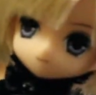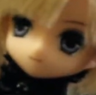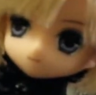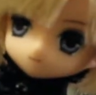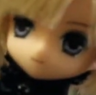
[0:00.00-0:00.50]

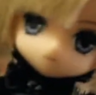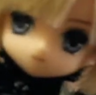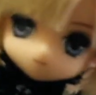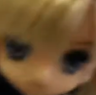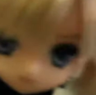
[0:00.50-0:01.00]
So this
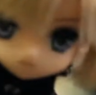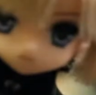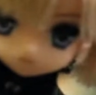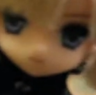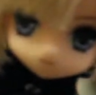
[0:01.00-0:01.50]
pants is
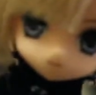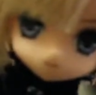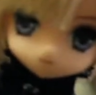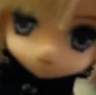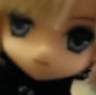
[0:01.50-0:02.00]
composed
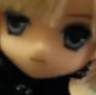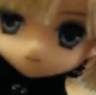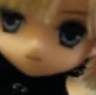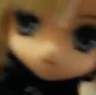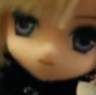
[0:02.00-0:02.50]
of
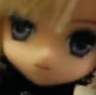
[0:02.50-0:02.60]
a